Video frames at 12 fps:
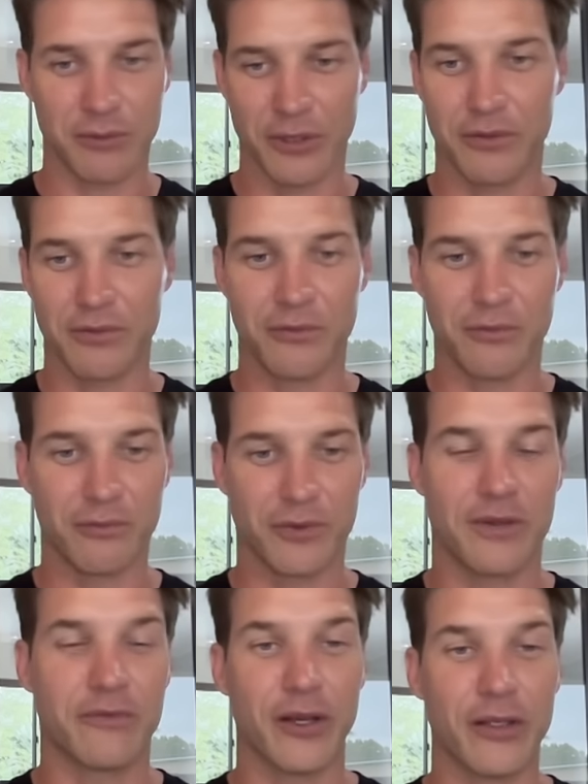with the
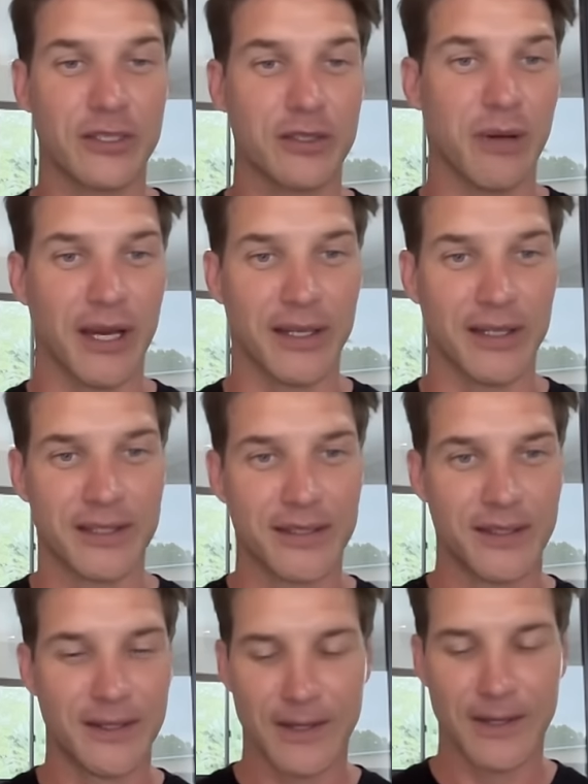fastest bike,
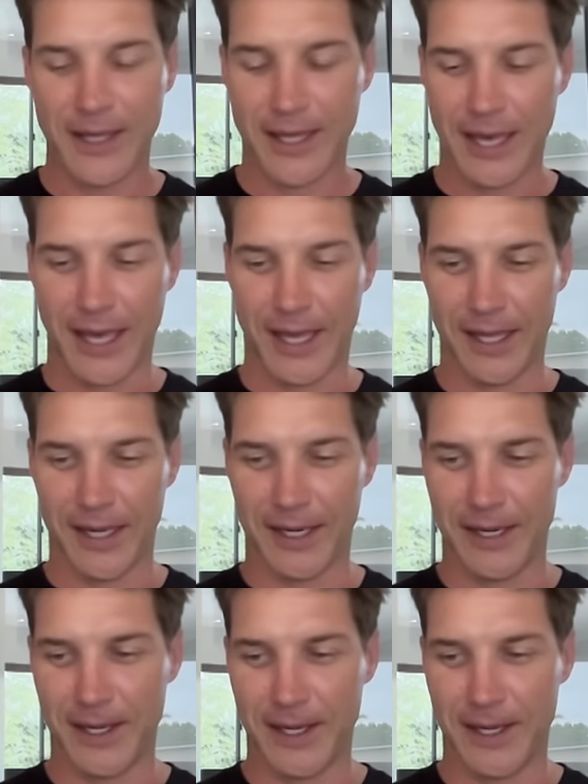and um,